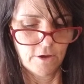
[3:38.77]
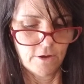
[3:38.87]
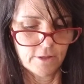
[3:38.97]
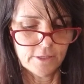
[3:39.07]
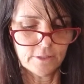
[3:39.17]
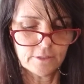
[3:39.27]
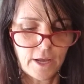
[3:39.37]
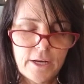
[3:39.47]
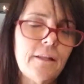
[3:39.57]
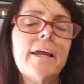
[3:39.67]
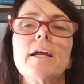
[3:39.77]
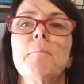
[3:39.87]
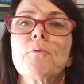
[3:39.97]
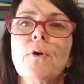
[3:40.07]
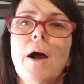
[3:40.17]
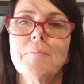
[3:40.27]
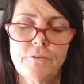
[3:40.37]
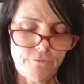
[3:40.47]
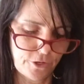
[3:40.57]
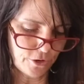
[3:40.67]
This is kind of like a prompt
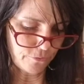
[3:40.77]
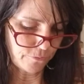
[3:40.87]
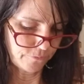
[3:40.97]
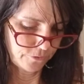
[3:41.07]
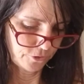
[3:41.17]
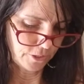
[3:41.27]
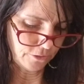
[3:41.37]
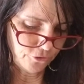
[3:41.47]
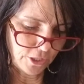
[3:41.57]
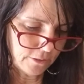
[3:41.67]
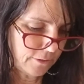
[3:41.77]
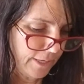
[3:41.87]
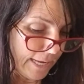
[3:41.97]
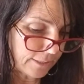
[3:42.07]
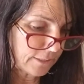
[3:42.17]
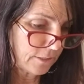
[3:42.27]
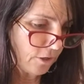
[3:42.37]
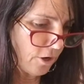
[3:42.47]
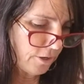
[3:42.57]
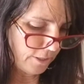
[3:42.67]
for you to just get
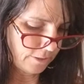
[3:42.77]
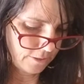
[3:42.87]
started.